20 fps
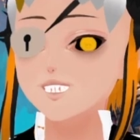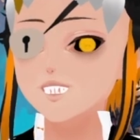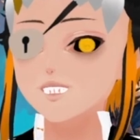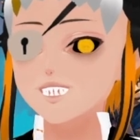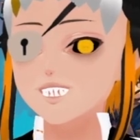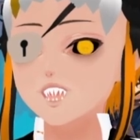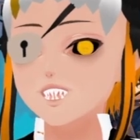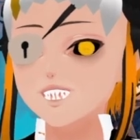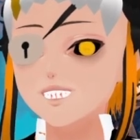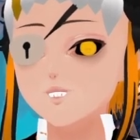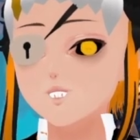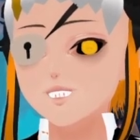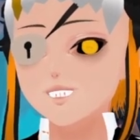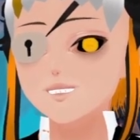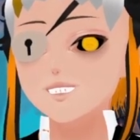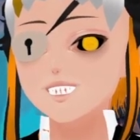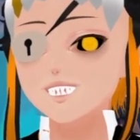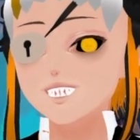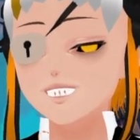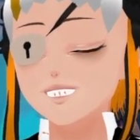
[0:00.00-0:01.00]
are going to be
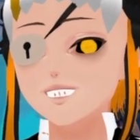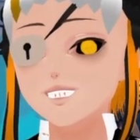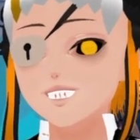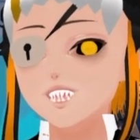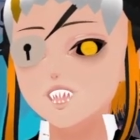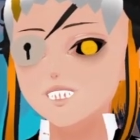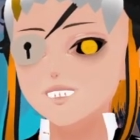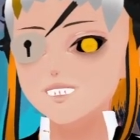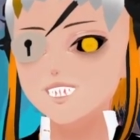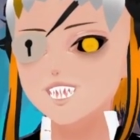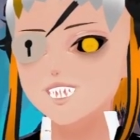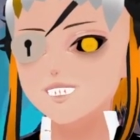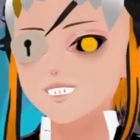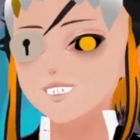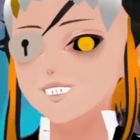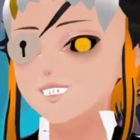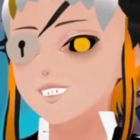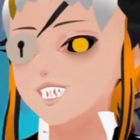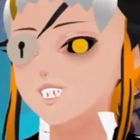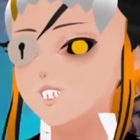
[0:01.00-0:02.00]
focusing on
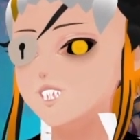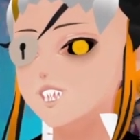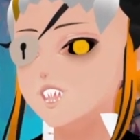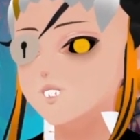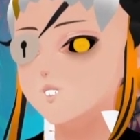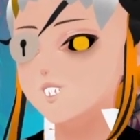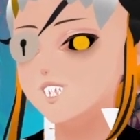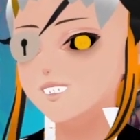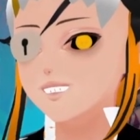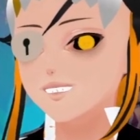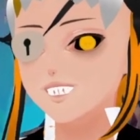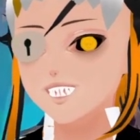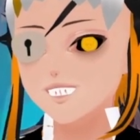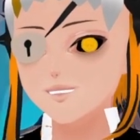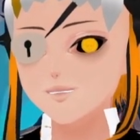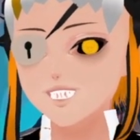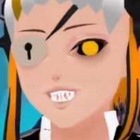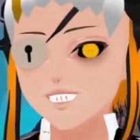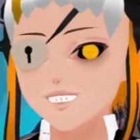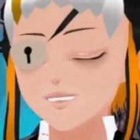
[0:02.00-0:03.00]
the Blood Death
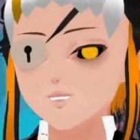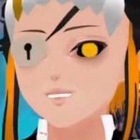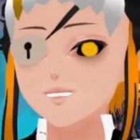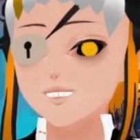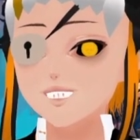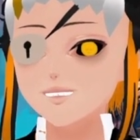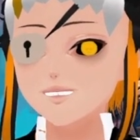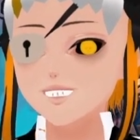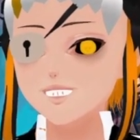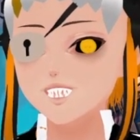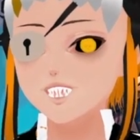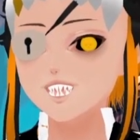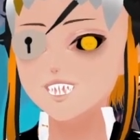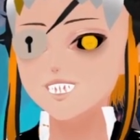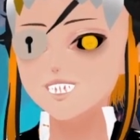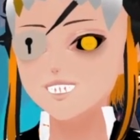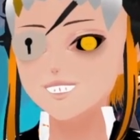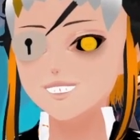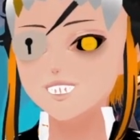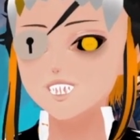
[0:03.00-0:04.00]
Knight, which is the
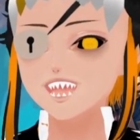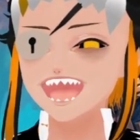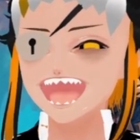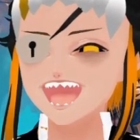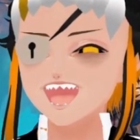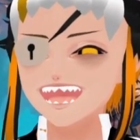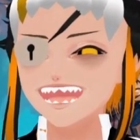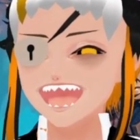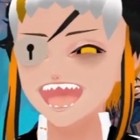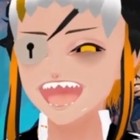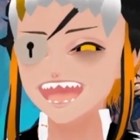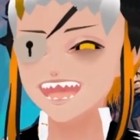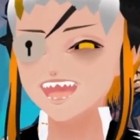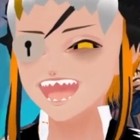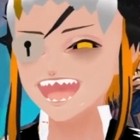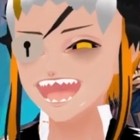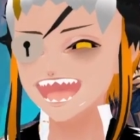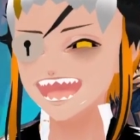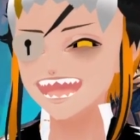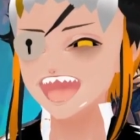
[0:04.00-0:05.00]
archetype that I was most
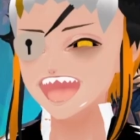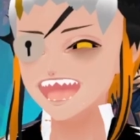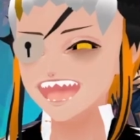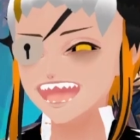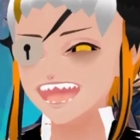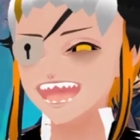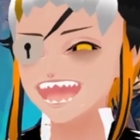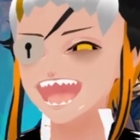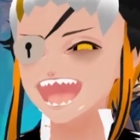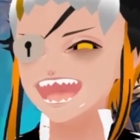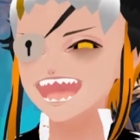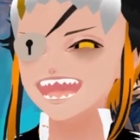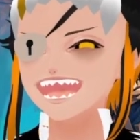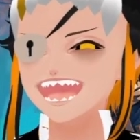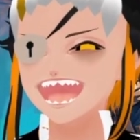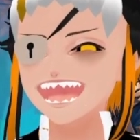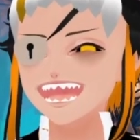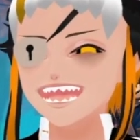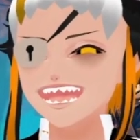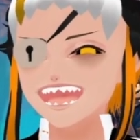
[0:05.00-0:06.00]
looking forward out of
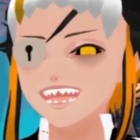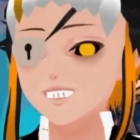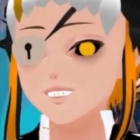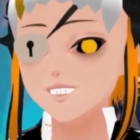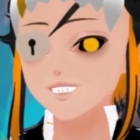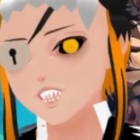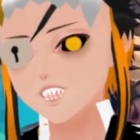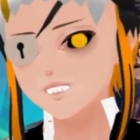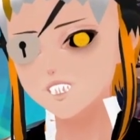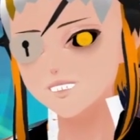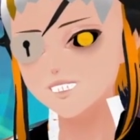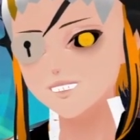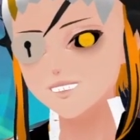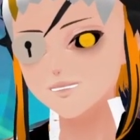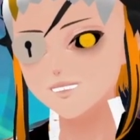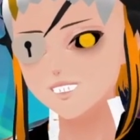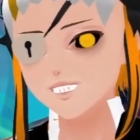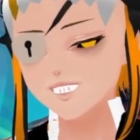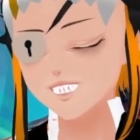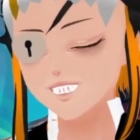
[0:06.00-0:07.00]
the three. So let's
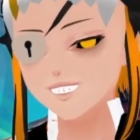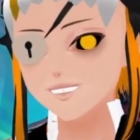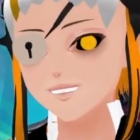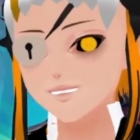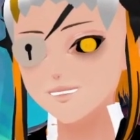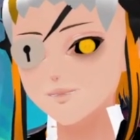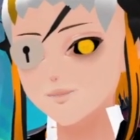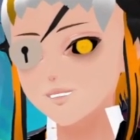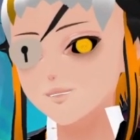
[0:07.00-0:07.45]
begin.